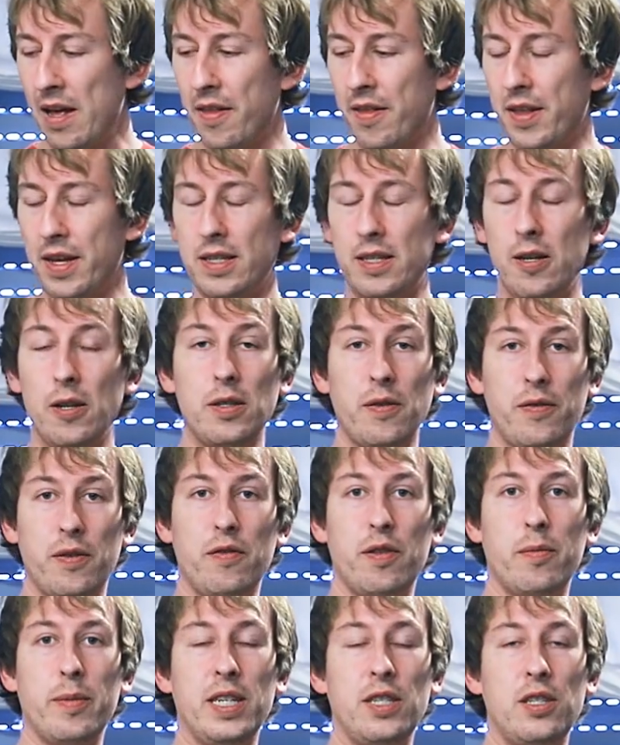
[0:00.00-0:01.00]
There is lots of
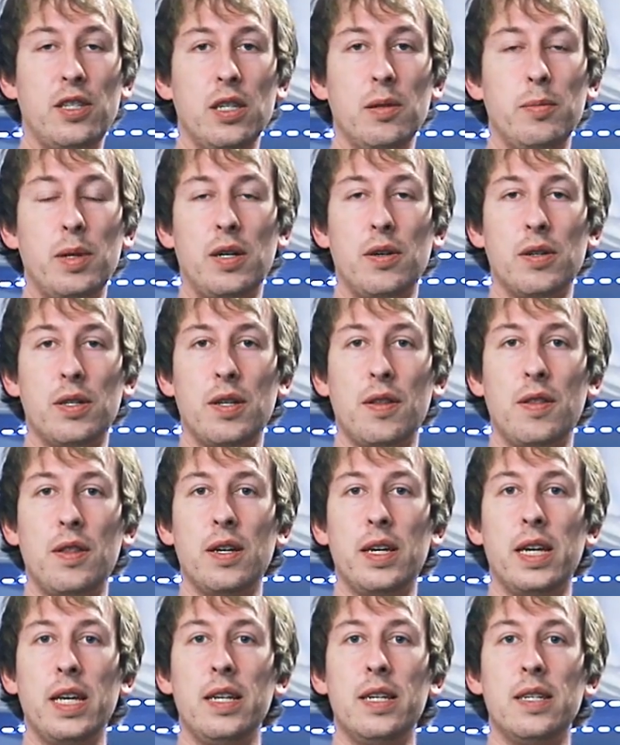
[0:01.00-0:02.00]
information about the
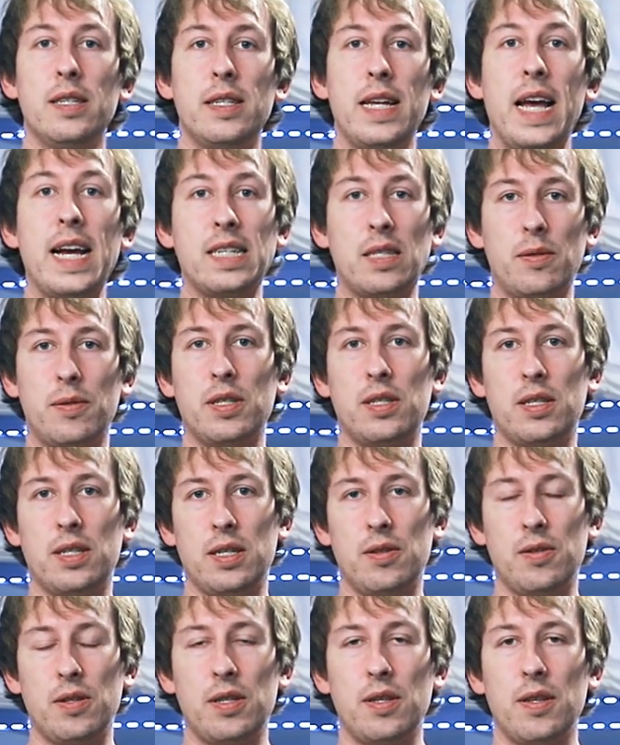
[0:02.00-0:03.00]
Guinness Extra
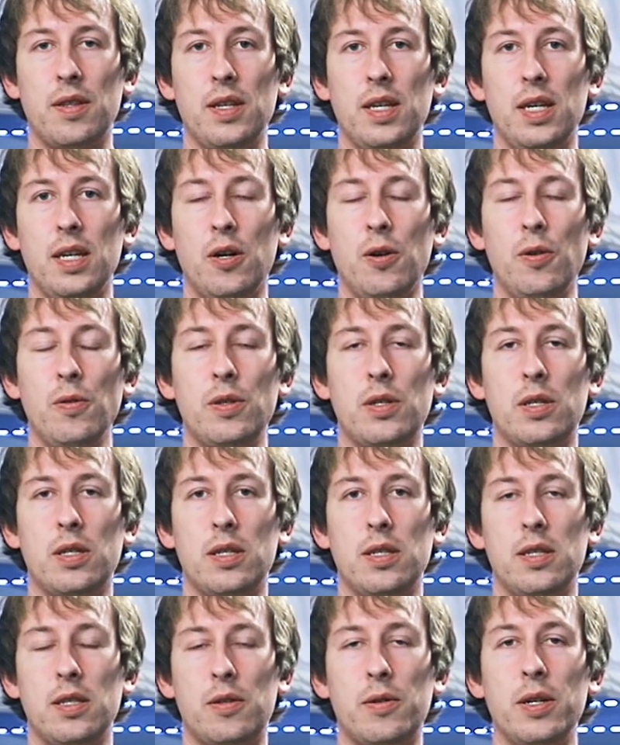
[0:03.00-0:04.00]
Stout, the old
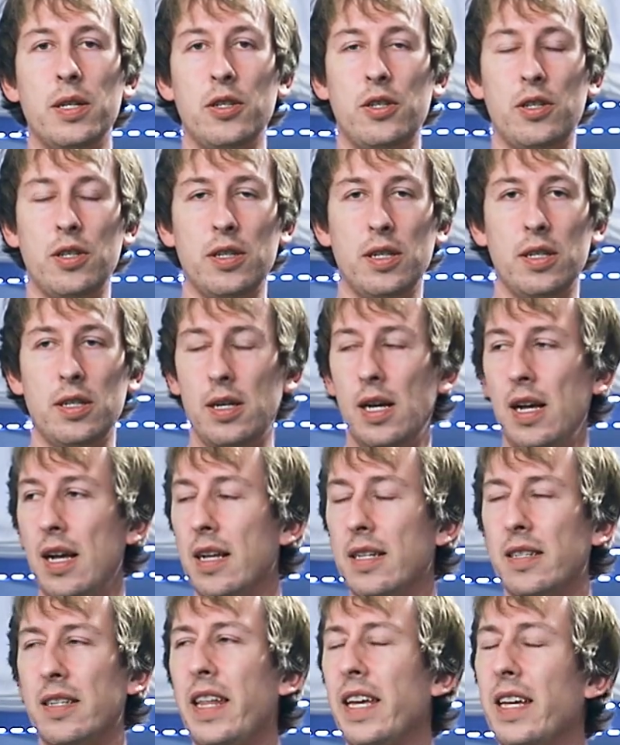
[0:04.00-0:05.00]
traditional,
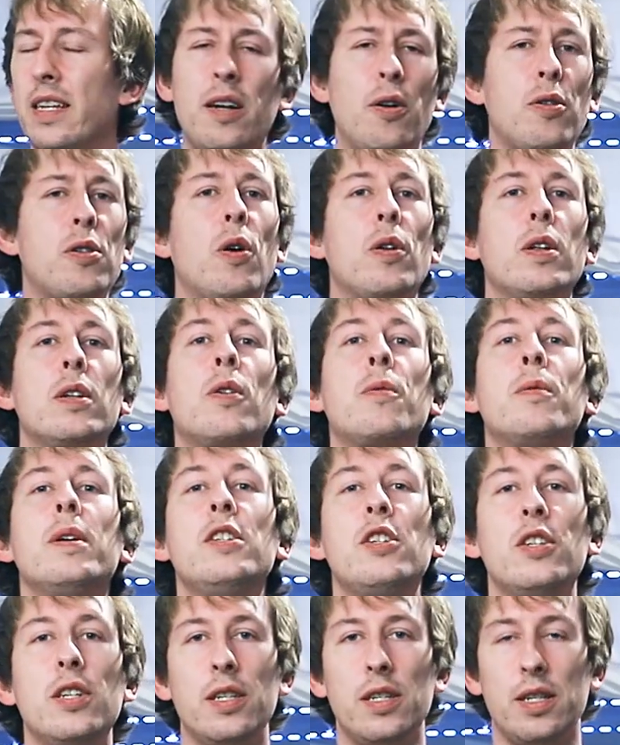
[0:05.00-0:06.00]
they now call it
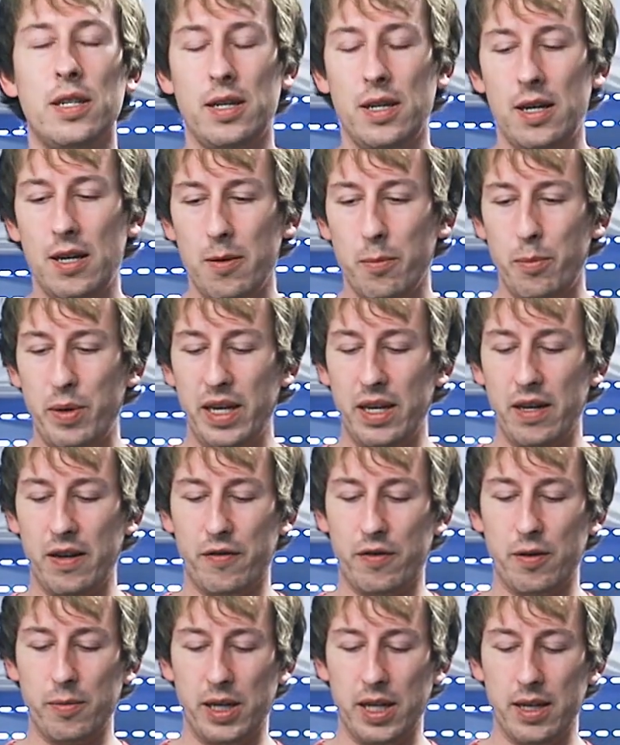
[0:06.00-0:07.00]
original beer
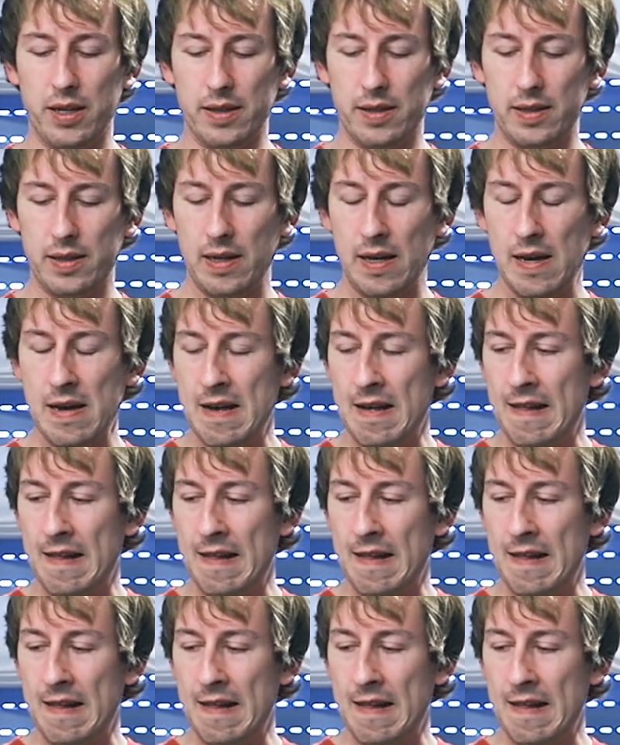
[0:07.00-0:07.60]
from Guinness.